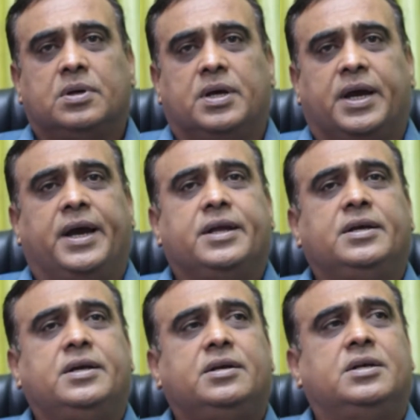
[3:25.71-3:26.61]
And
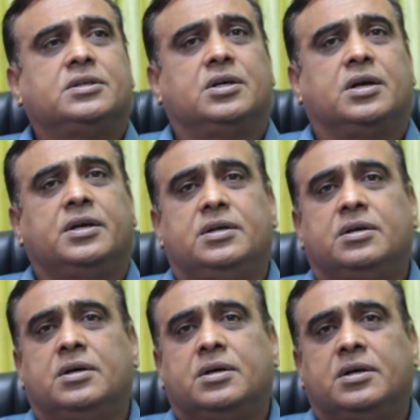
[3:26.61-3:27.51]
he
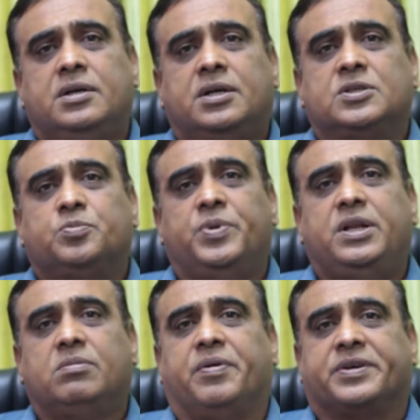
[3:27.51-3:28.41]
does
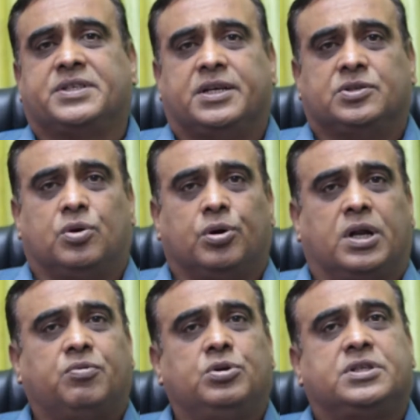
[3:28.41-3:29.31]
minimum exercise, or
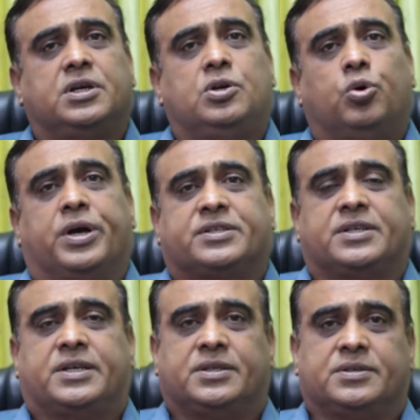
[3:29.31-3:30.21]
I would say no
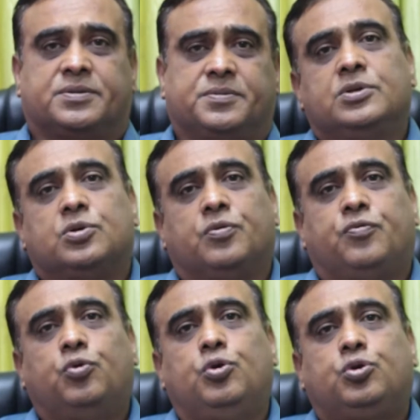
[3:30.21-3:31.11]
exercises. So
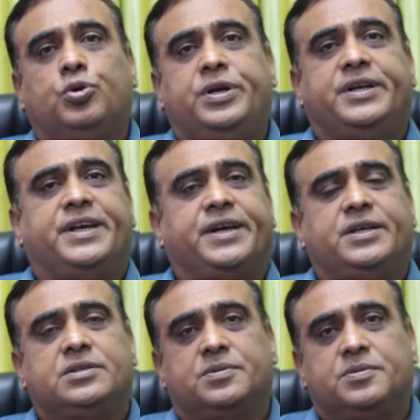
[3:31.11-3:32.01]
food to intake
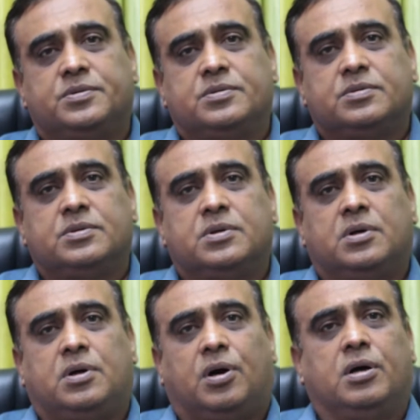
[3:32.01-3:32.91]
is
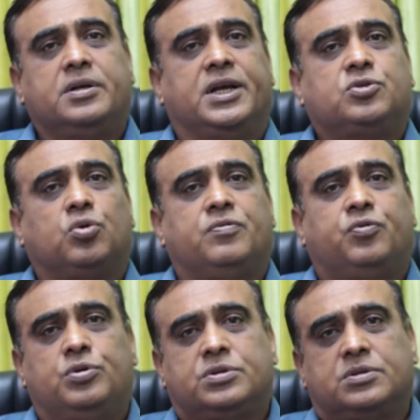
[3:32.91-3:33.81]
all natural
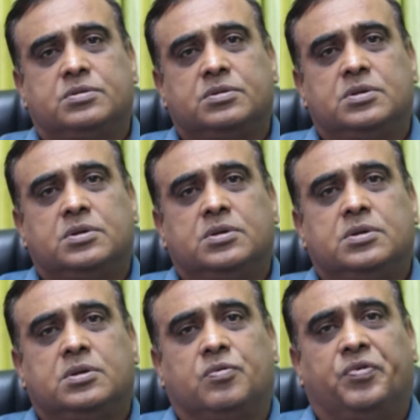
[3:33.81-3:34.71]
foods,
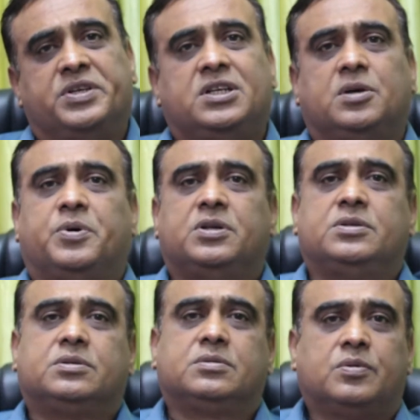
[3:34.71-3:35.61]

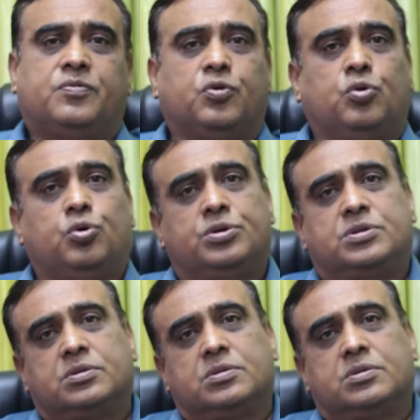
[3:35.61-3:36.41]
vegetables, fruits,